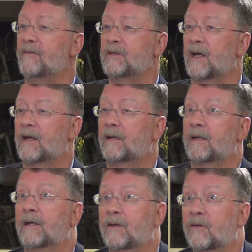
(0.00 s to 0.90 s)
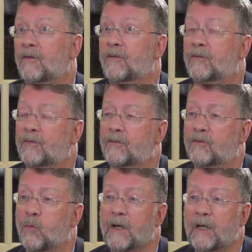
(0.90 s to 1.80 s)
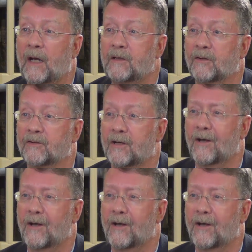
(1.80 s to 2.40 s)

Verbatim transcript: haven't done it in. I'm still doing it. 29 years.